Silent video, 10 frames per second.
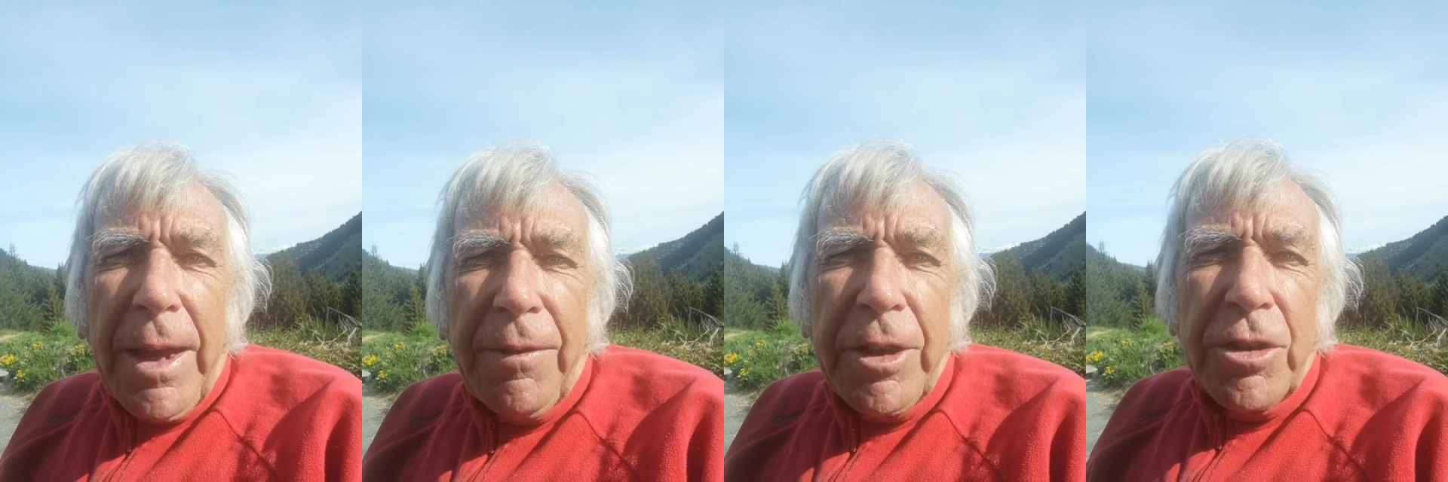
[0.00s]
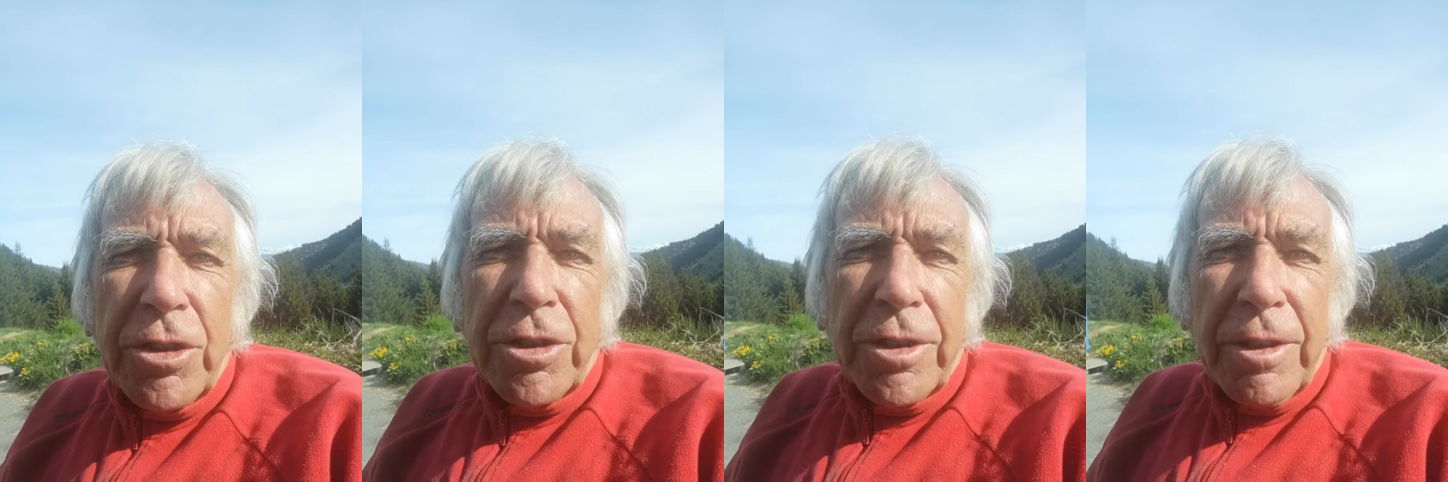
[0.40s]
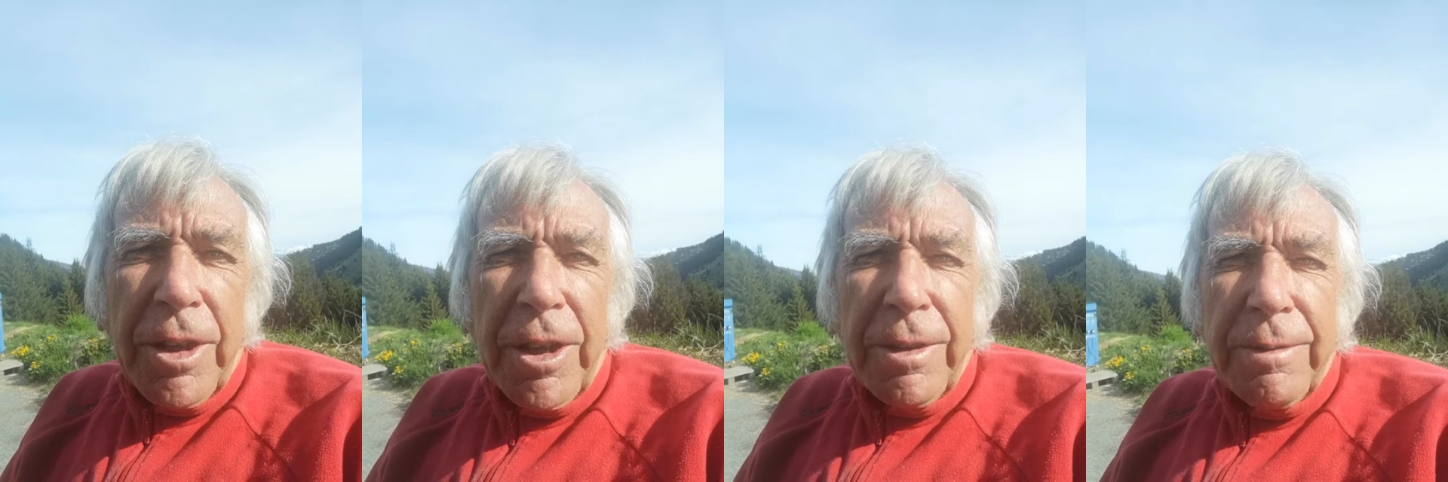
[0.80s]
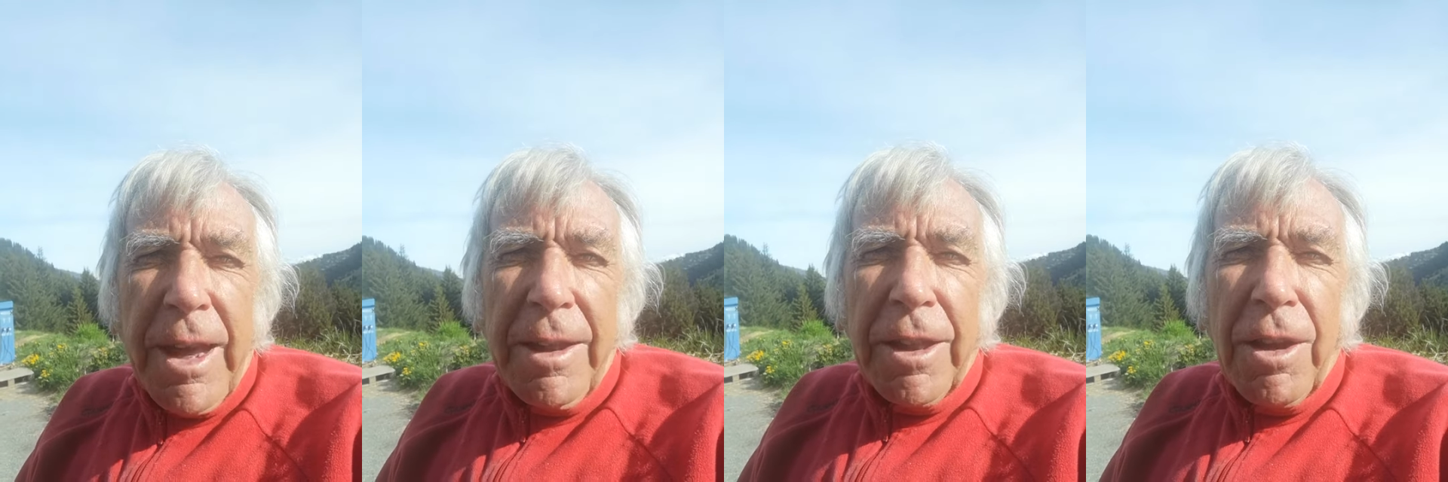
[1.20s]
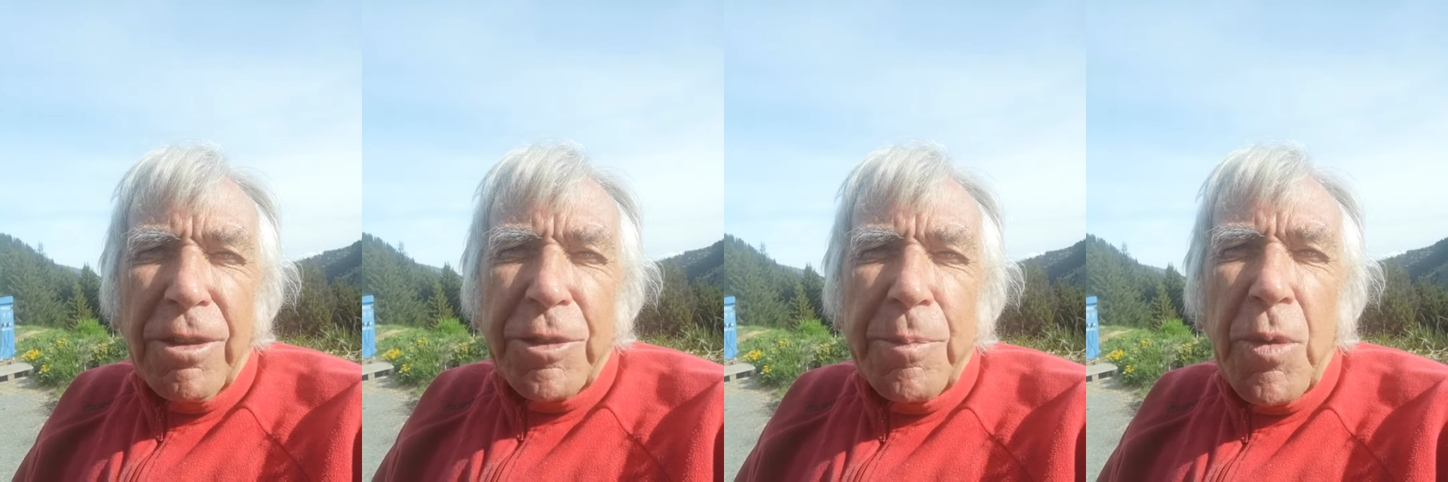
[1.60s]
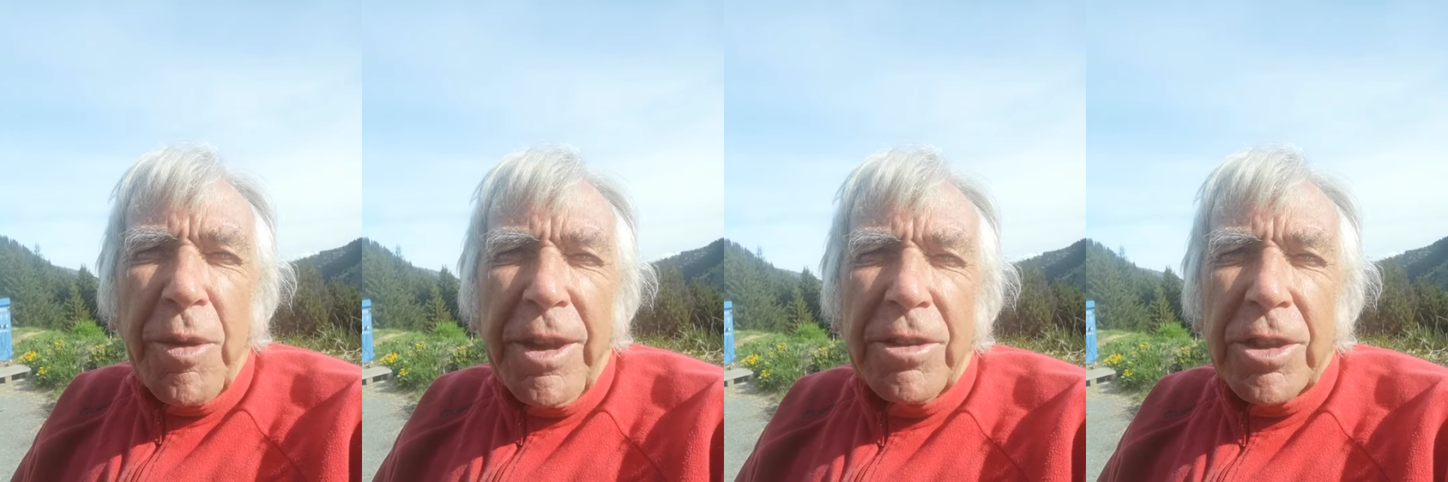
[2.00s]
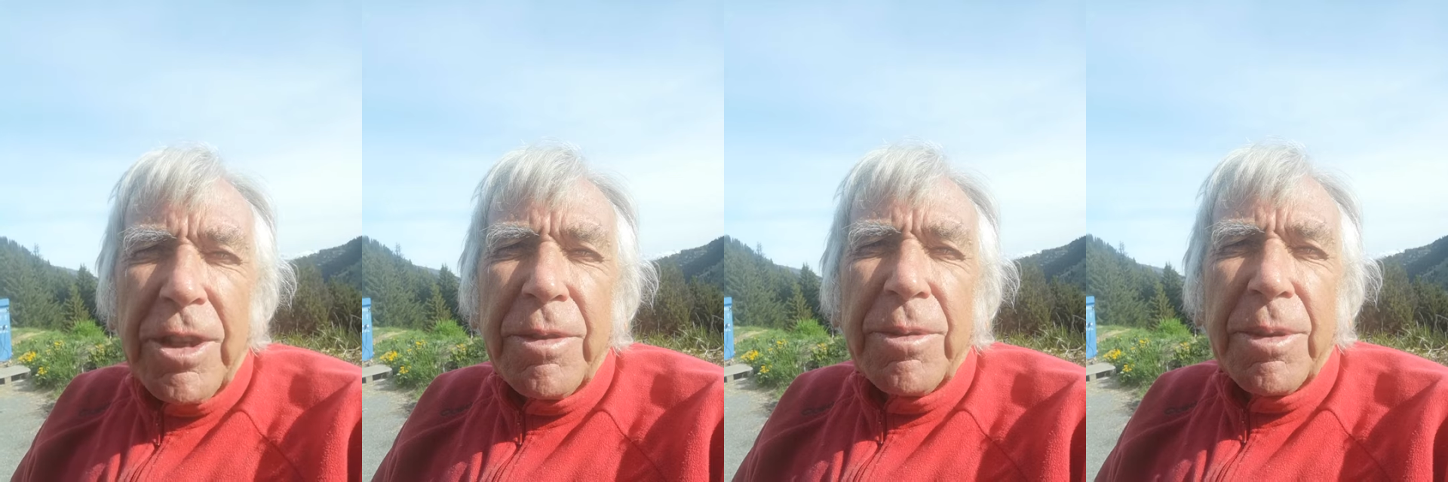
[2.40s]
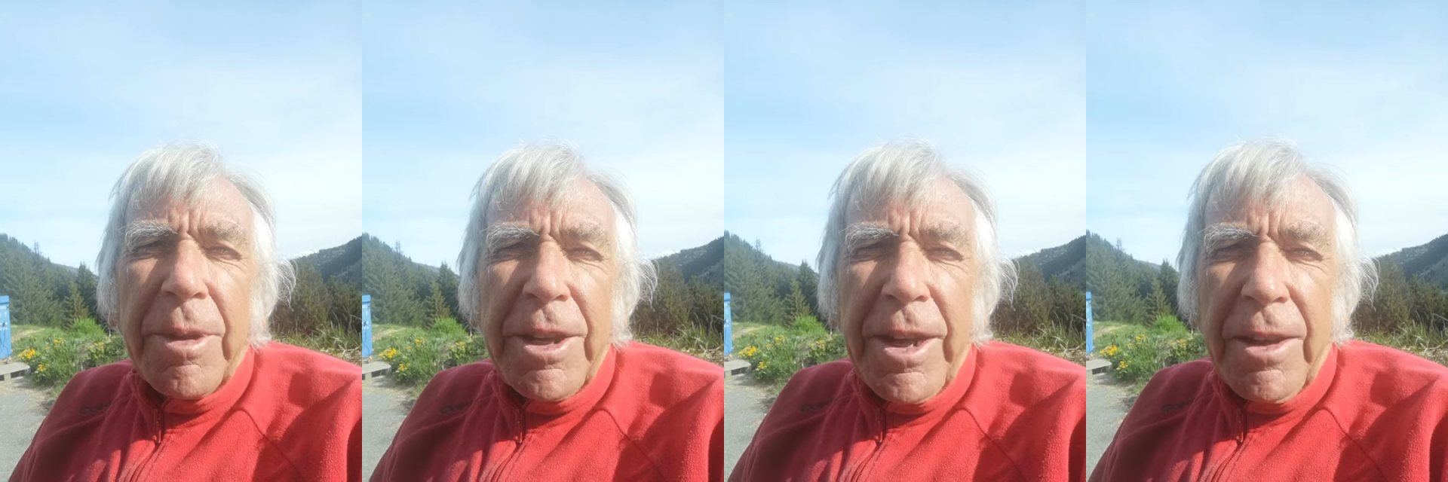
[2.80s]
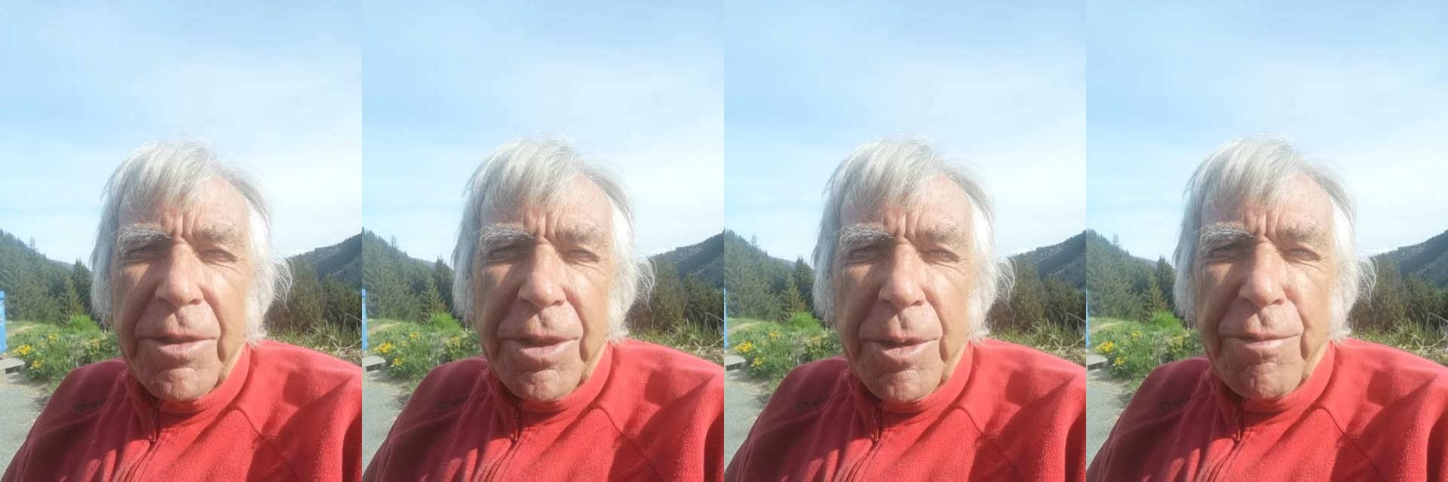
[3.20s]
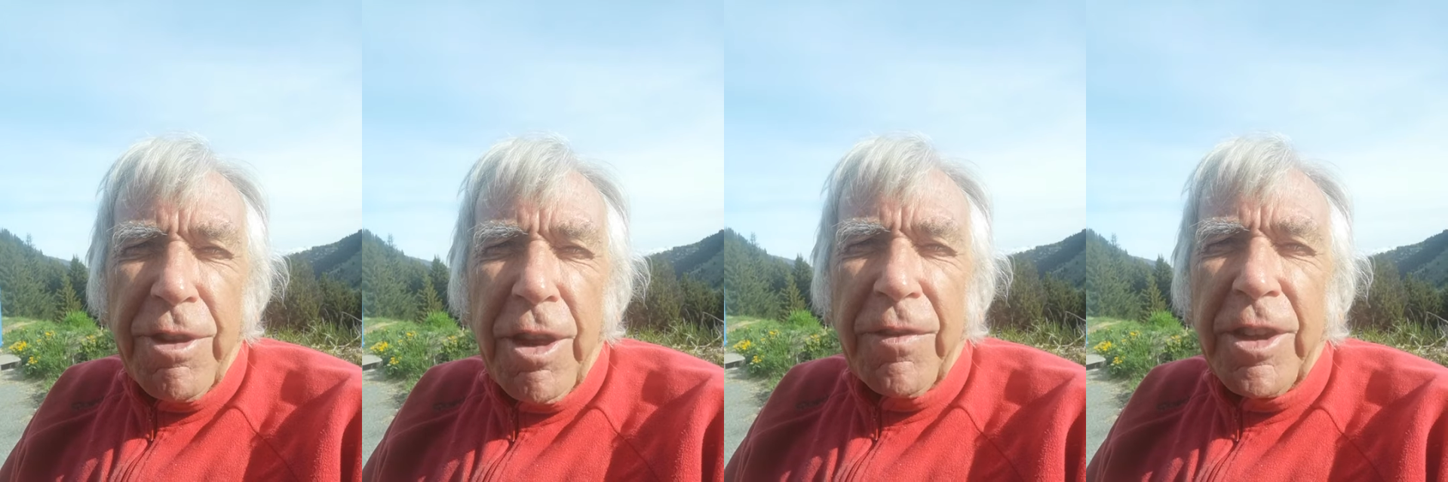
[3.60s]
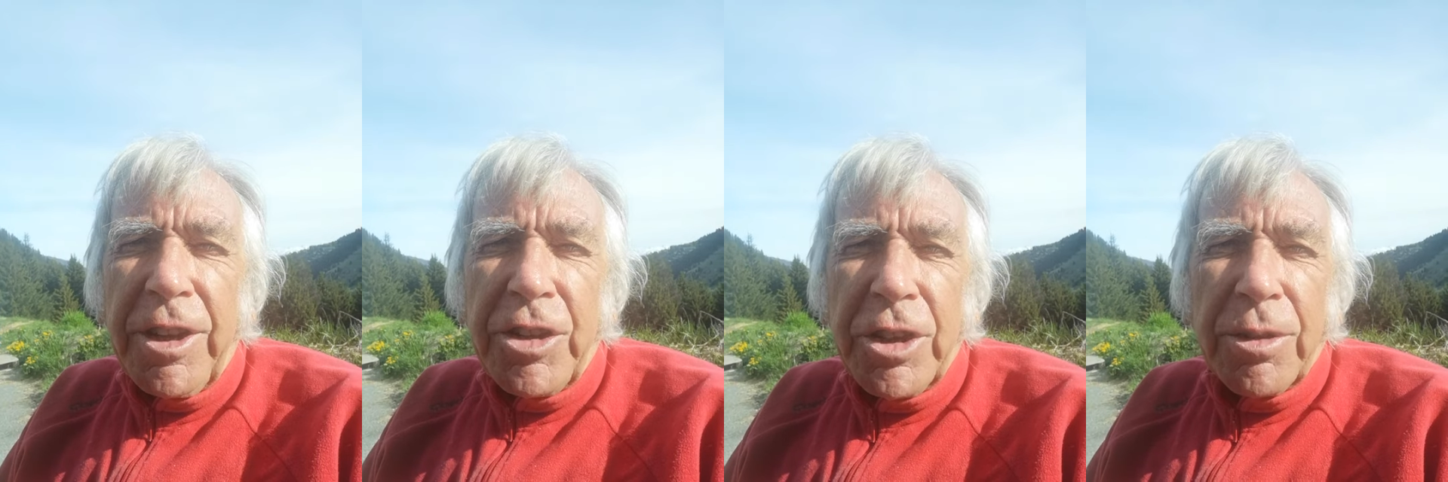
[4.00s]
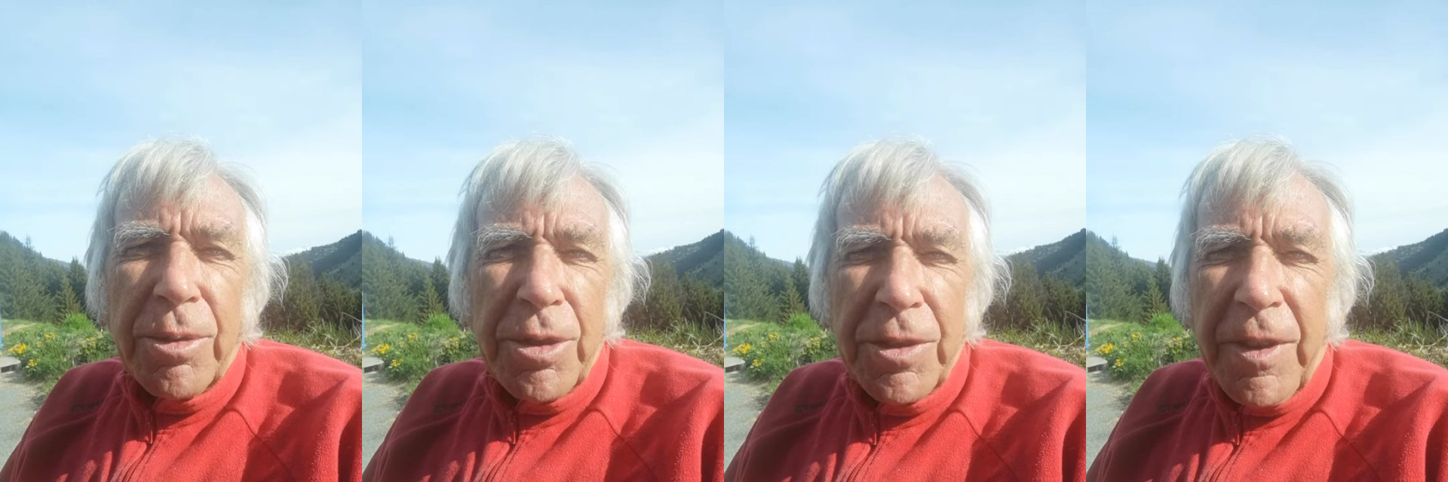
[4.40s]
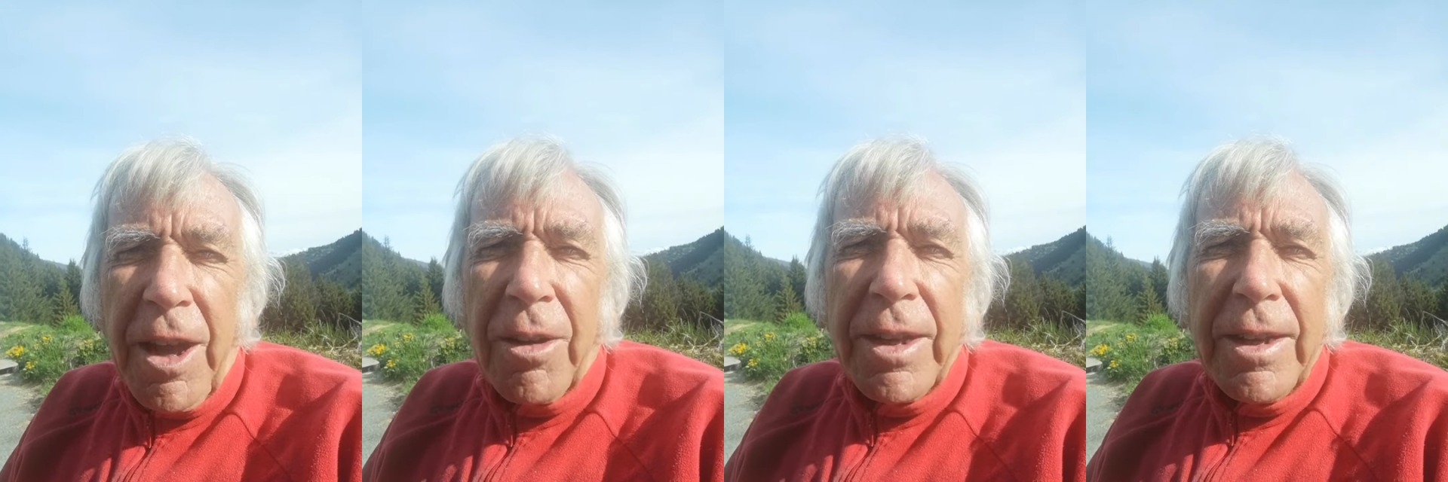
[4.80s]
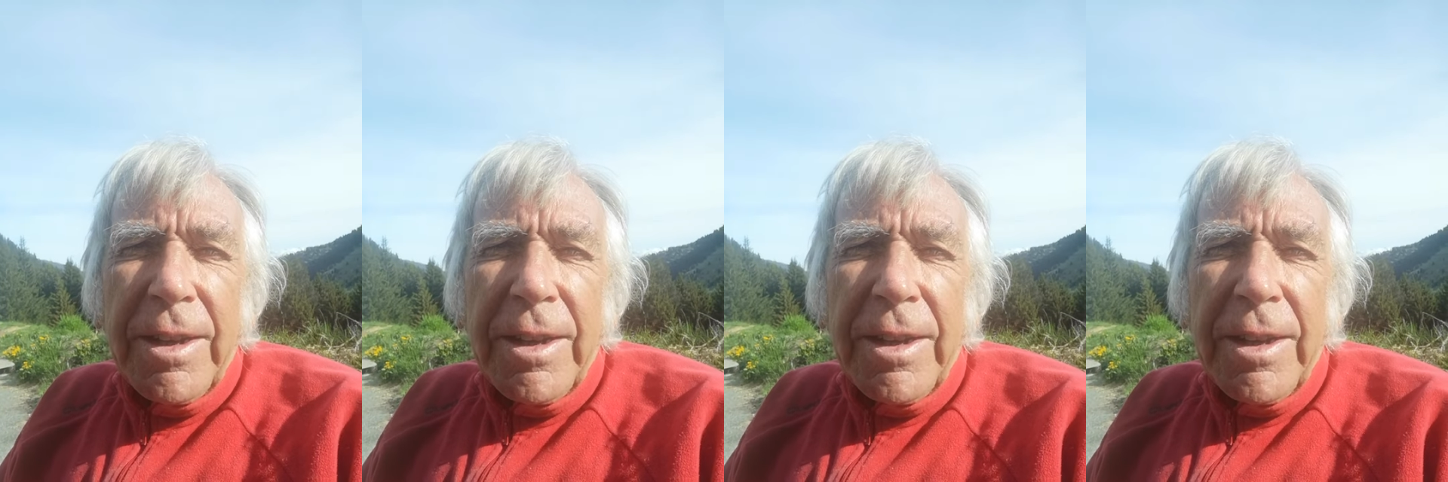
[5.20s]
having just that last morning skied all the way down to Le Praz village in Courchevel